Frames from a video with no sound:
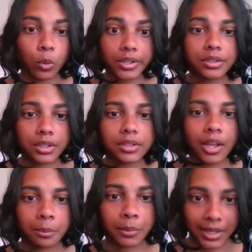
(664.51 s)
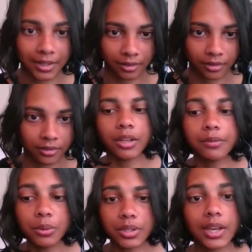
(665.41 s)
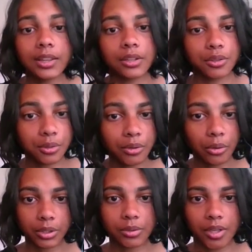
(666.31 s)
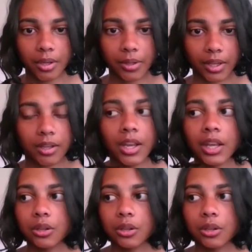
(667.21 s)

What does that mean? If you say that, do you know what you sound like?